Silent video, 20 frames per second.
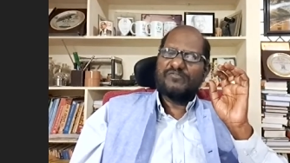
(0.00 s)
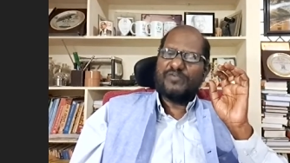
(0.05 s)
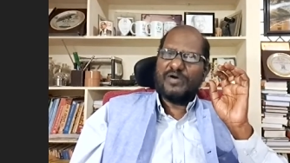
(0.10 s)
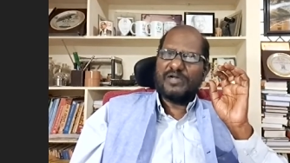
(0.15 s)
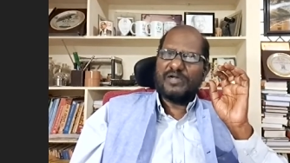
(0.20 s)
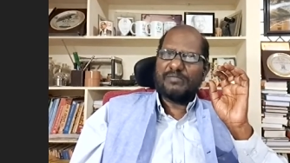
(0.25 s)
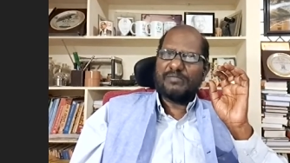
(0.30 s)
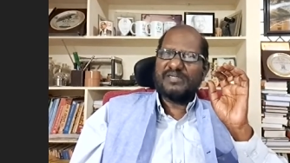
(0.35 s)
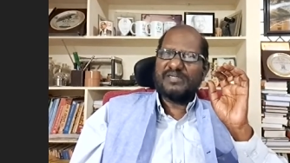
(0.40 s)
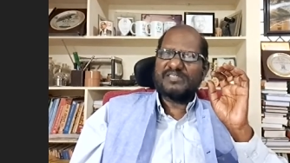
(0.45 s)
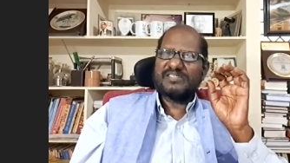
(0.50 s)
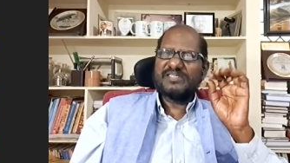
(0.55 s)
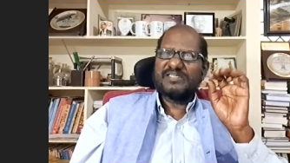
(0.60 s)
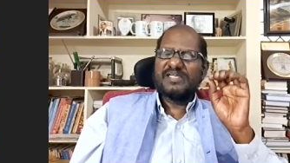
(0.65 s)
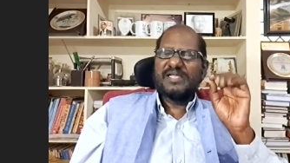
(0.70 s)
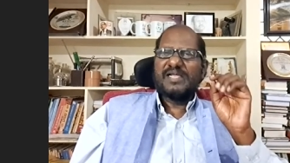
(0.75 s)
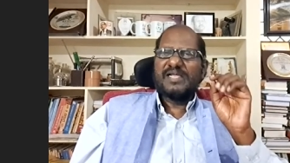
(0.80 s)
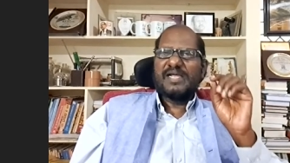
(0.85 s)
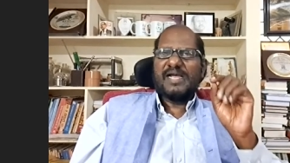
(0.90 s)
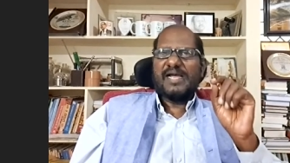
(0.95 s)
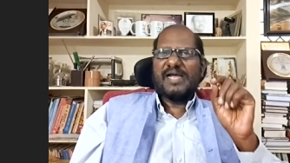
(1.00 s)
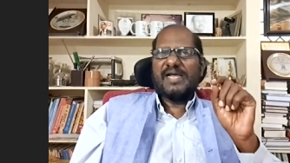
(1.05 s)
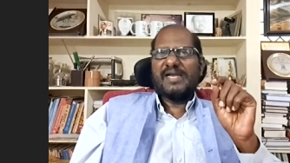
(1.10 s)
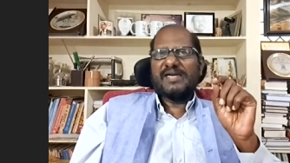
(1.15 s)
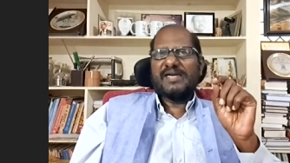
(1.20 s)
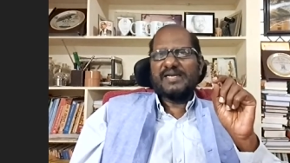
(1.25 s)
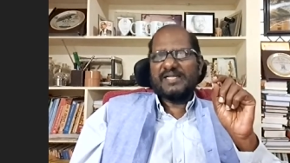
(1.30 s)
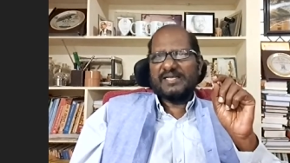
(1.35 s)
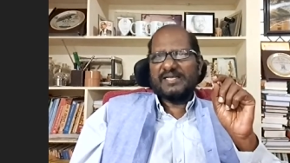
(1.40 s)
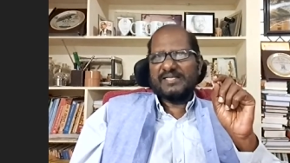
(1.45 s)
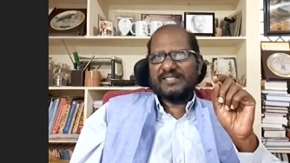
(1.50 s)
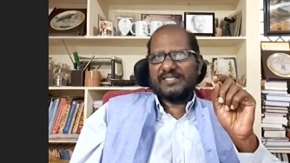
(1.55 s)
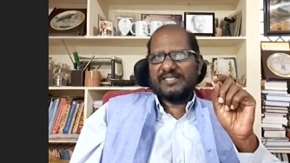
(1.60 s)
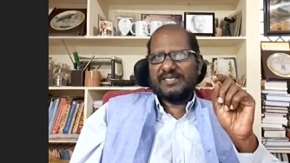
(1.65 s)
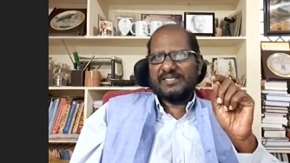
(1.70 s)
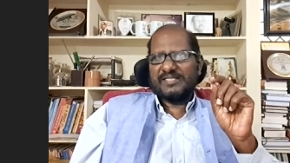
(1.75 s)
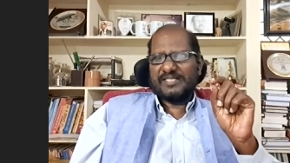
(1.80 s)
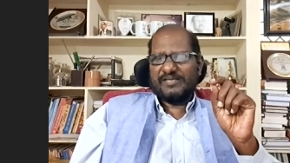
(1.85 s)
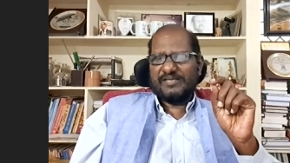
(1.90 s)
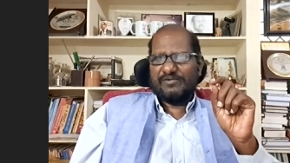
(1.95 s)
farmers, and
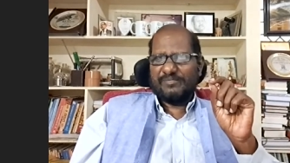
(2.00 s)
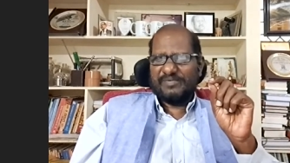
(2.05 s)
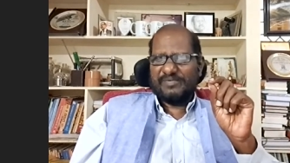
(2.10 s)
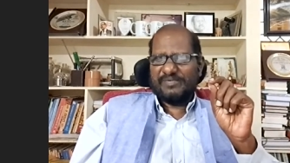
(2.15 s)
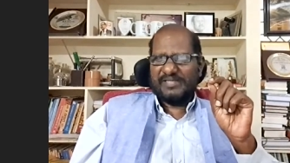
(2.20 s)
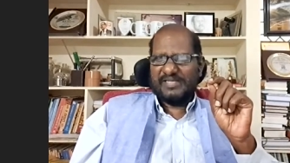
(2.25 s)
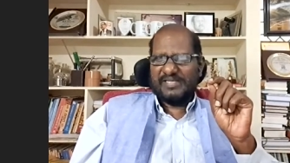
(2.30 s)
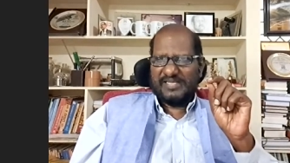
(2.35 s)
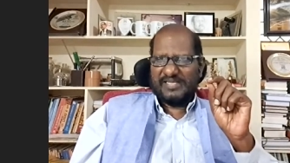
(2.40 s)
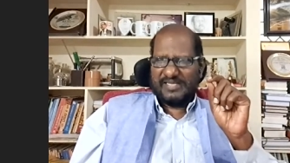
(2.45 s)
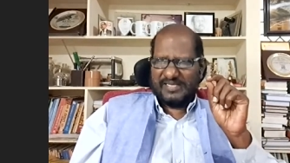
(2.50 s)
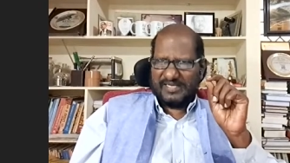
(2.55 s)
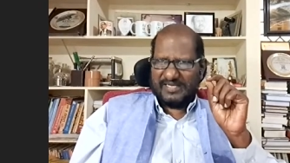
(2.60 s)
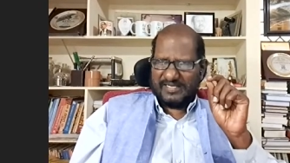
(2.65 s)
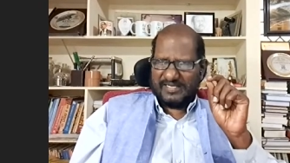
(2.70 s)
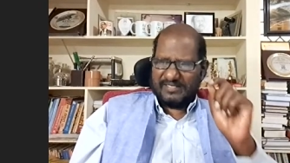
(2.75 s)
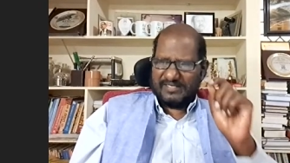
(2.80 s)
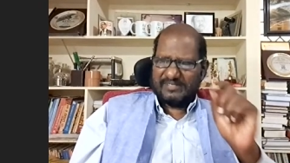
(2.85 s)
they will be